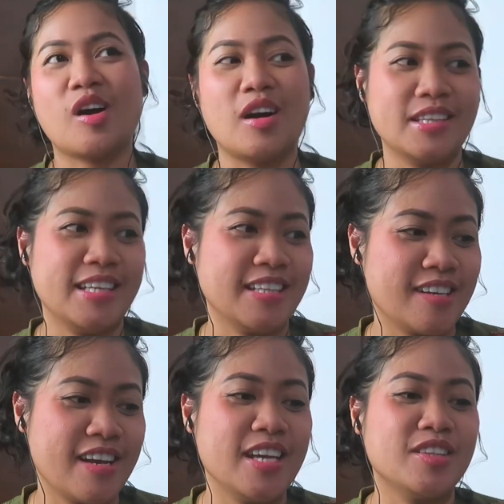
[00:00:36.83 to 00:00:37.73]

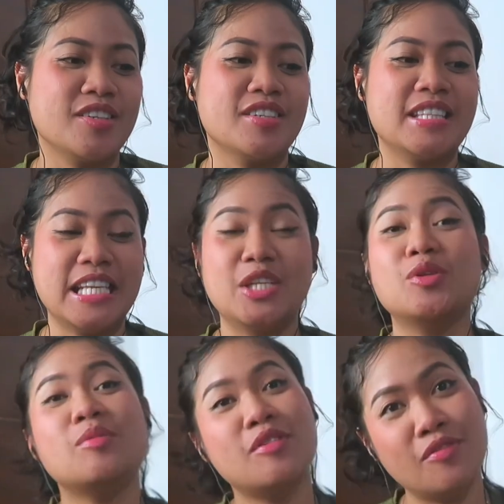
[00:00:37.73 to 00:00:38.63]
content creators
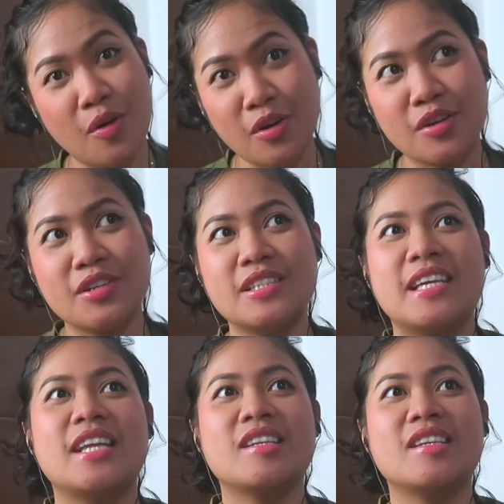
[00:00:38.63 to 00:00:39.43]
need to be focused